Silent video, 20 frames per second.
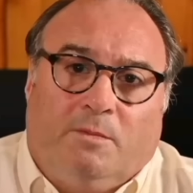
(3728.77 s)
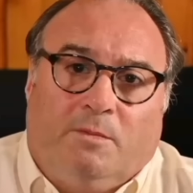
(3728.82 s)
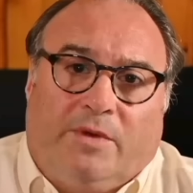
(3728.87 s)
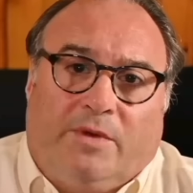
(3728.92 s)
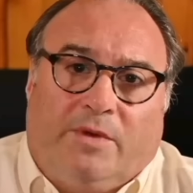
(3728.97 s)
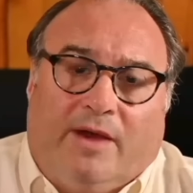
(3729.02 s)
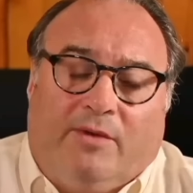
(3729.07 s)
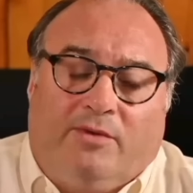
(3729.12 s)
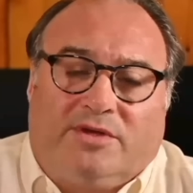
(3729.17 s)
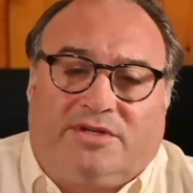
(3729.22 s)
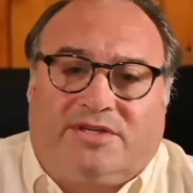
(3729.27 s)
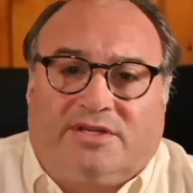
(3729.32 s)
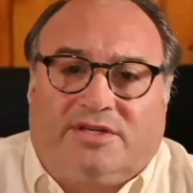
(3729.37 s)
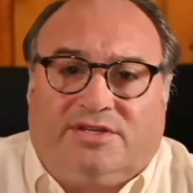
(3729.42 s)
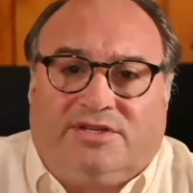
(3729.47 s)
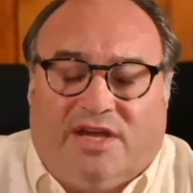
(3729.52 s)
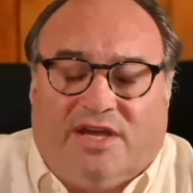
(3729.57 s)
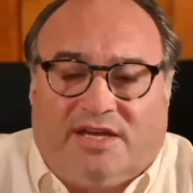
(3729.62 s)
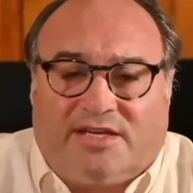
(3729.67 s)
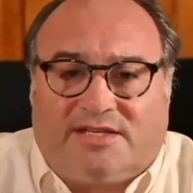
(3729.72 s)
but I would
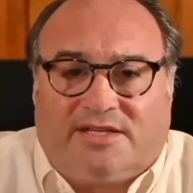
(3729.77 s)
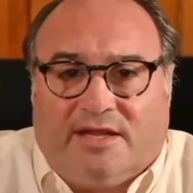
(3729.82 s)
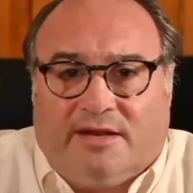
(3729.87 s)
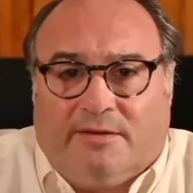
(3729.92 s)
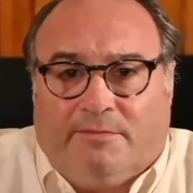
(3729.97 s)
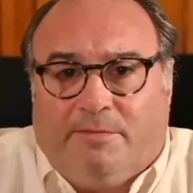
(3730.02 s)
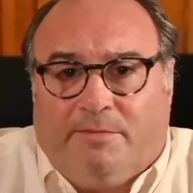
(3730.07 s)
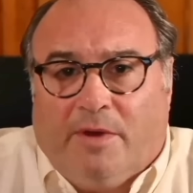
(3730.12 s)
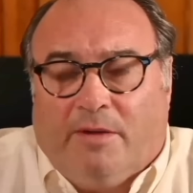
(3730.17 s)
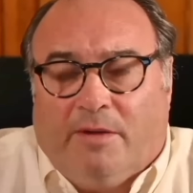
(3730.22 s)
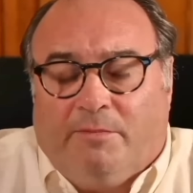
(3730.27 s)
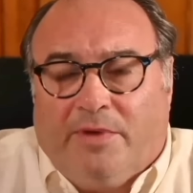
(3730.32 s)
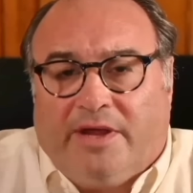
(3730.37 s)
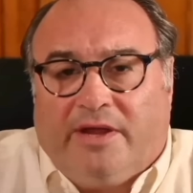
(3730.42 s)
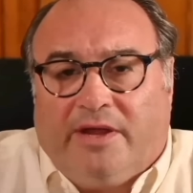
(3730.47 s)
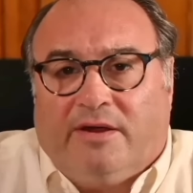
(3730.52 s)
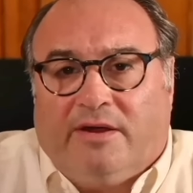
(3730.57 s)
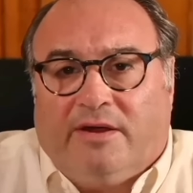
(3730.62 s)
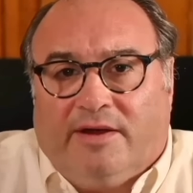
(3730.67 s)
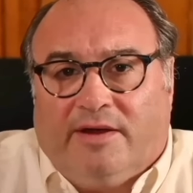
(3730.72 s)
suggest that a, a
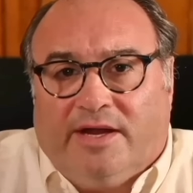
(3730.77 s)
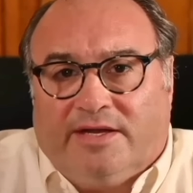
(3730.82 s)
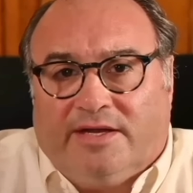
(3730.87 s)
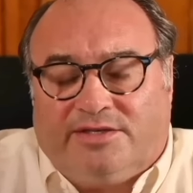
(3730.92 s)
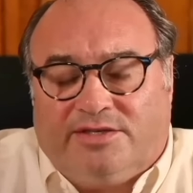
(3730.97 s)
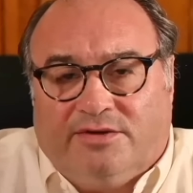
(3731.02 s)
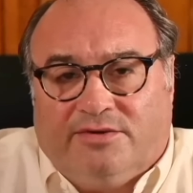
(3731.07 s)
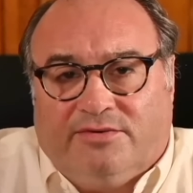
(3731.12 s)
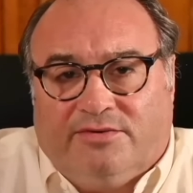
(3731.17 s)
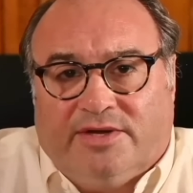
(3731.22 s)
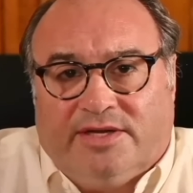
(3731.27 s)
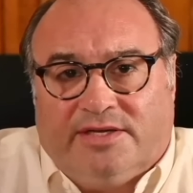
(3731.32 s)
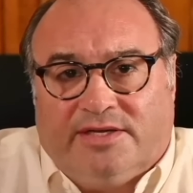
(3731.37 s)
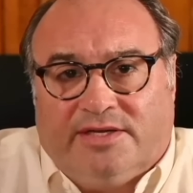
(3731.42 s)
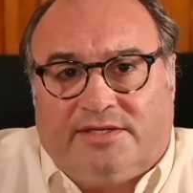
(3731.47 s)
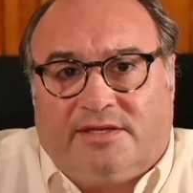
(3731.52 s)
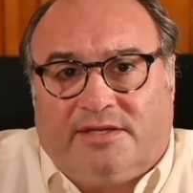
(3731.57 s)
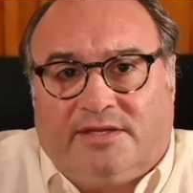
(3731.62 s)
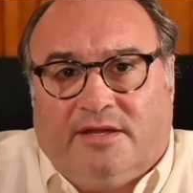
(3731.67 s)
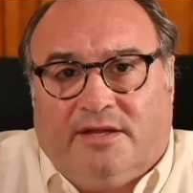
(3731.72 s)
bigger issue
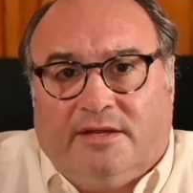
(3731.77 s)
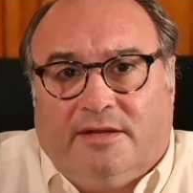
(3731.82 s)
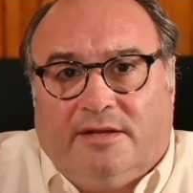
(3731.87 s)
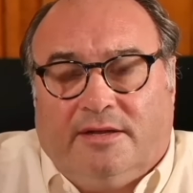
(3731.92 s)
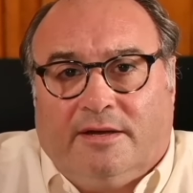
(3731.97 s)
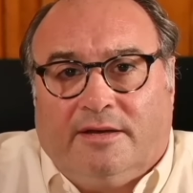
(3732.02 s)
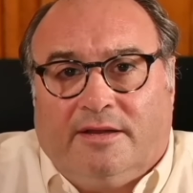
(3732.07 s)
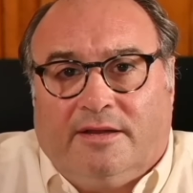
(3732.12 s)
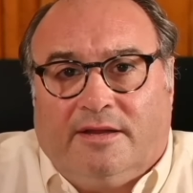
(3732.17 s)
is the